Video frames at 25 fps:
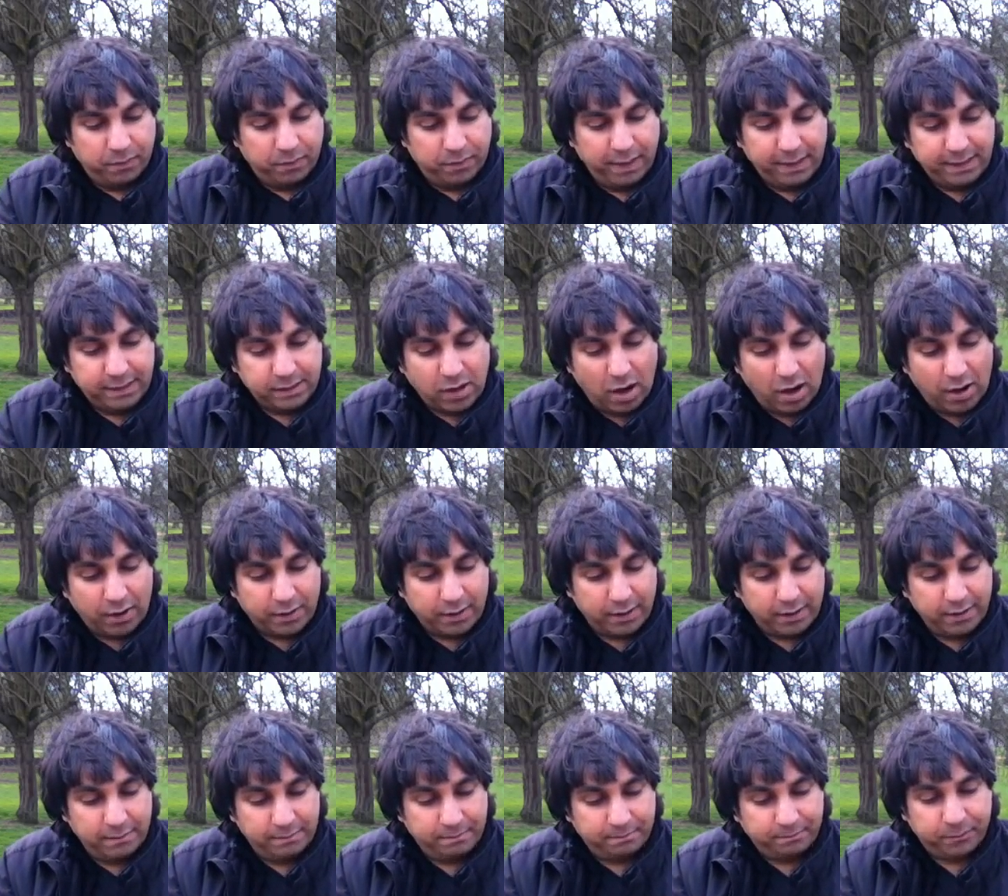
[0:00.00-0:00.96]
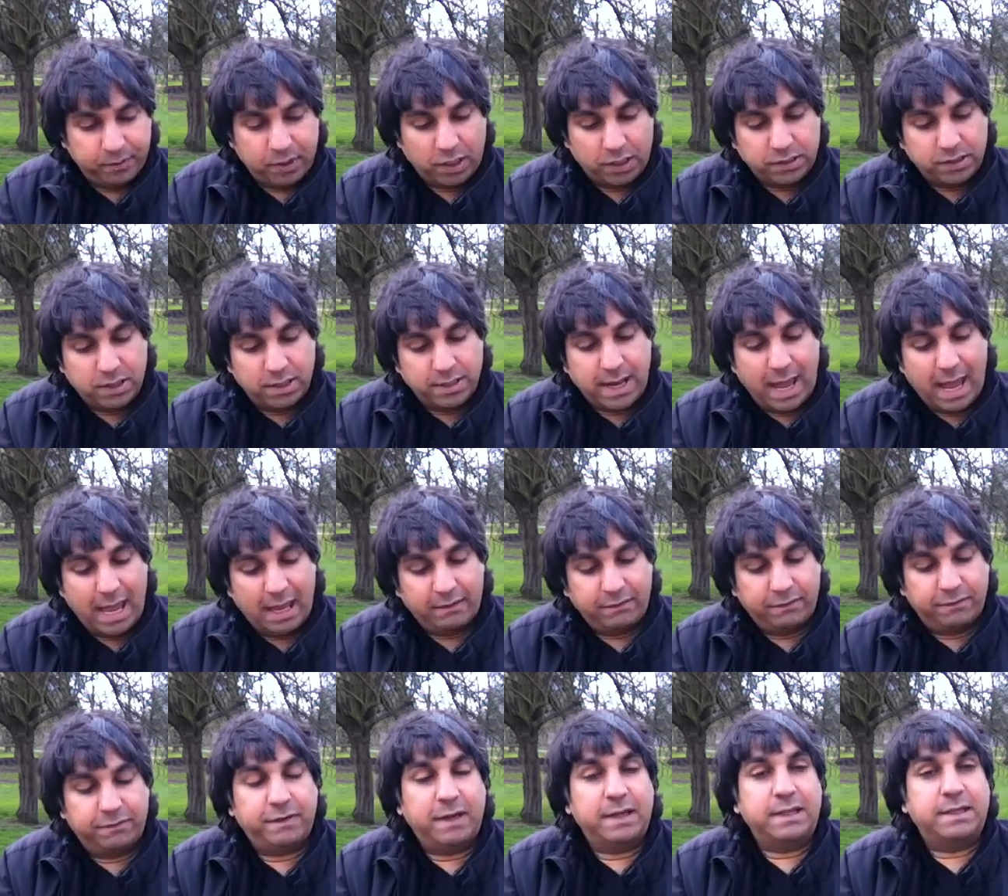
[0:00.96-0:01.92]
This garden does not
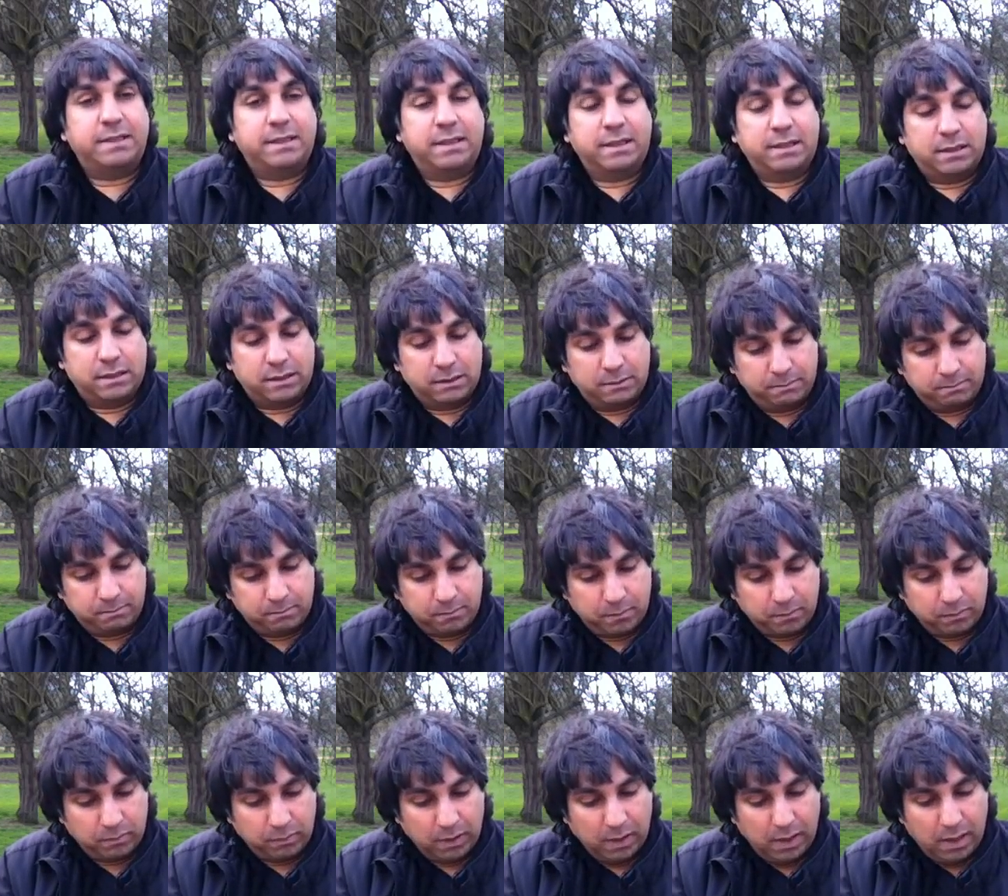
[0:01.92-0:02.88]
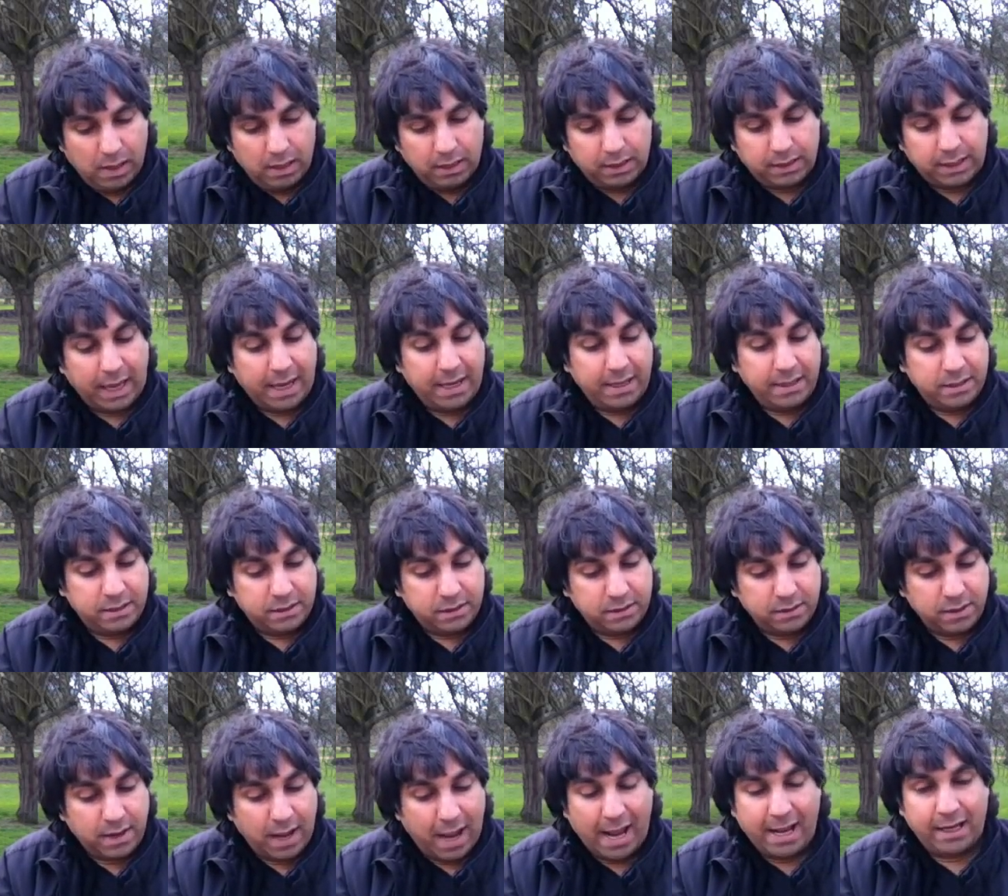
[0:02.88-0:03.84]
have fences,
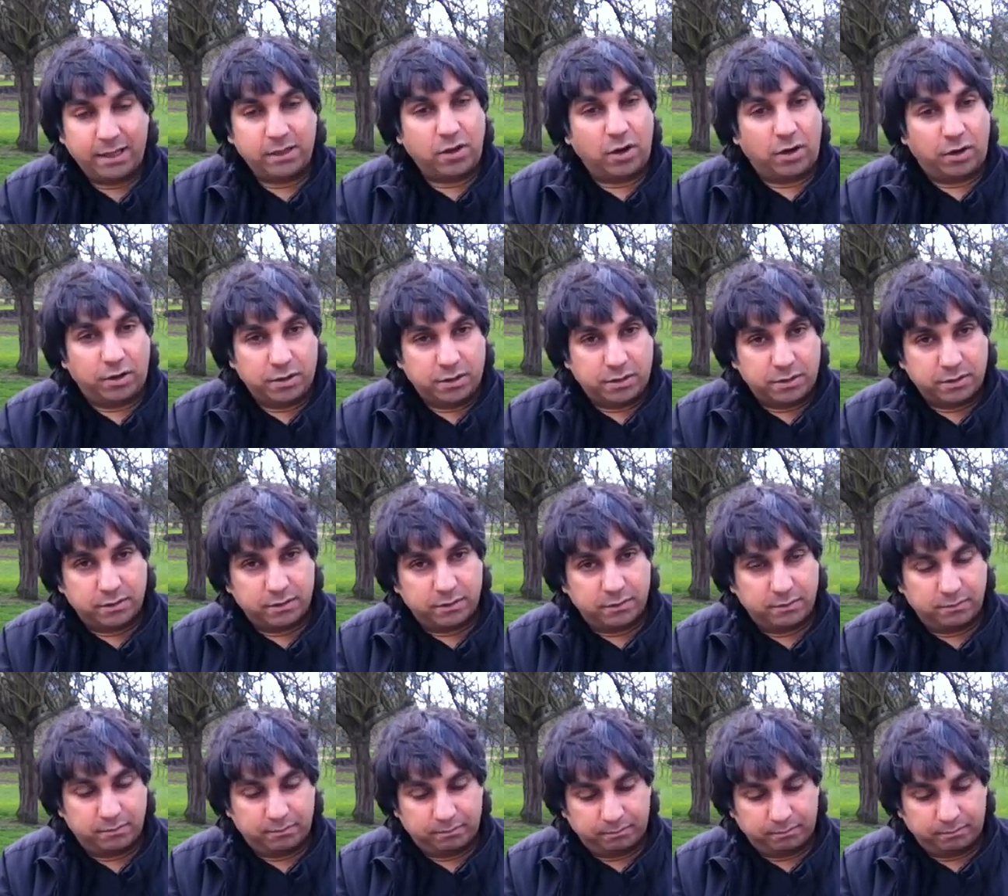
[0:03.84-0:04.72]
gates, and guards.